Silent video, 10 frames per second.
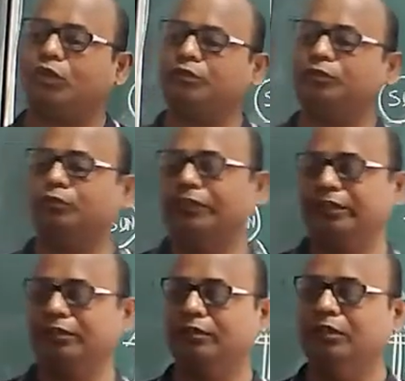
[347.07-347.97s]
on cooling.
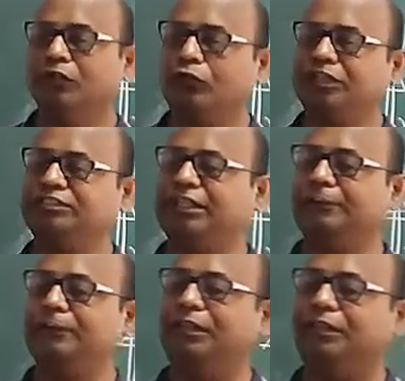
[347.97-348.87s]
For
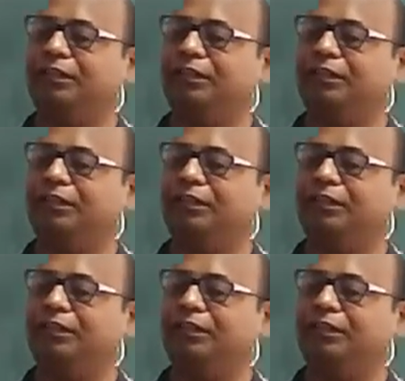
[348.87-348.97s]
example,